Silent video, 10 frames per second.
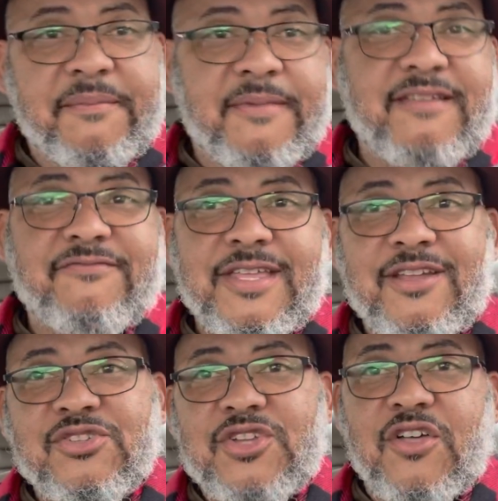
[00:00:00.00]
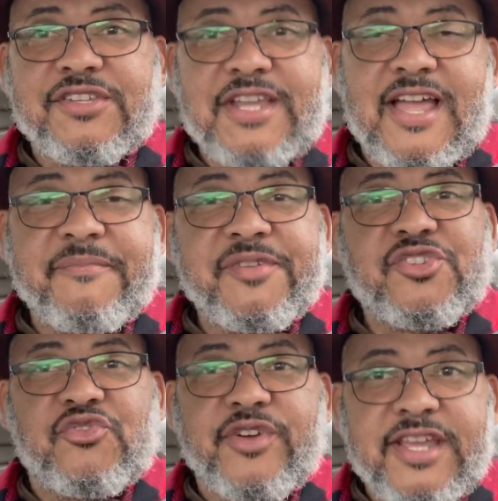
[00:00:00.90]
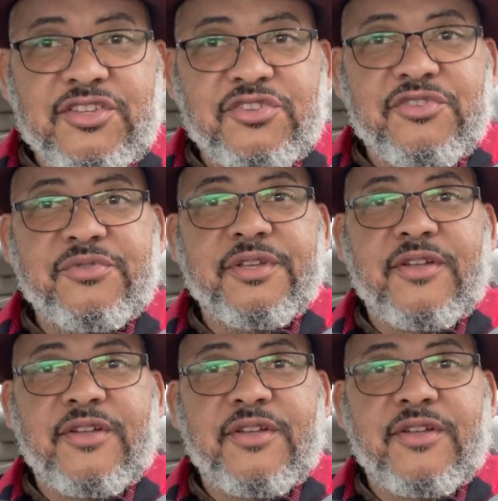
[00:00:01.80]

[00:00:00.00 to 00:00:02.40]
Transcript: I make videos all the time to train you,